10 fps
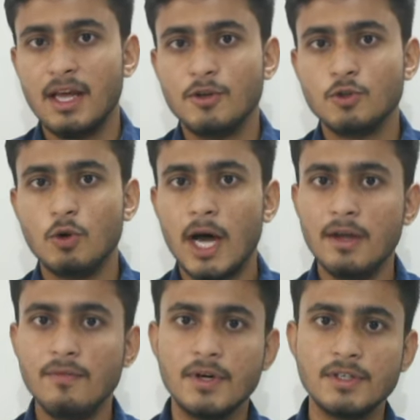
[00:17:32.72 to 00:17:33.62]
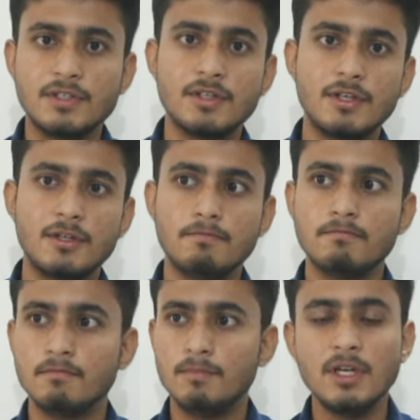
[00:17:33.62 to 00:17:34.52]
So I first
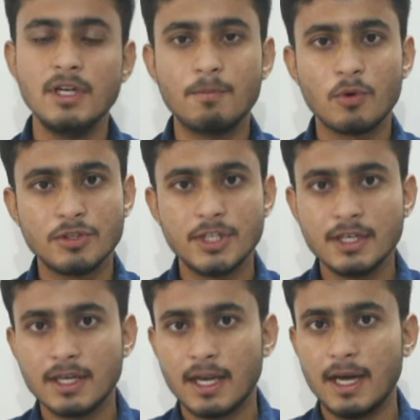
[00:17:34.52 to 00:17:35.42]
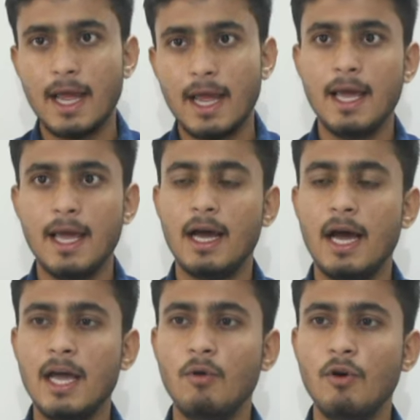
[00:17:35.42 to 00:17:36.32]
built that project, and
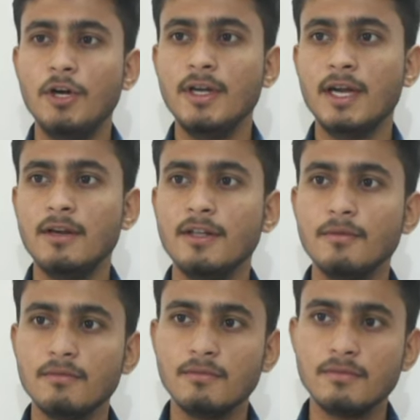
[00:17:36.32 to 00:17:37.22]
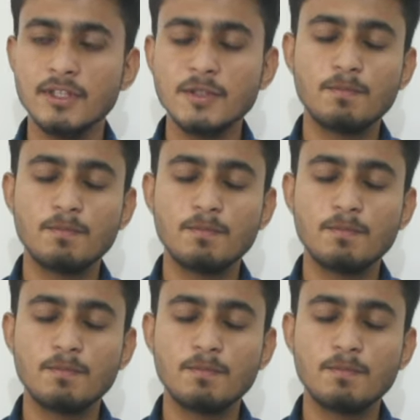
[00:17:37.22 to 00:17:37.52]
I wanted that this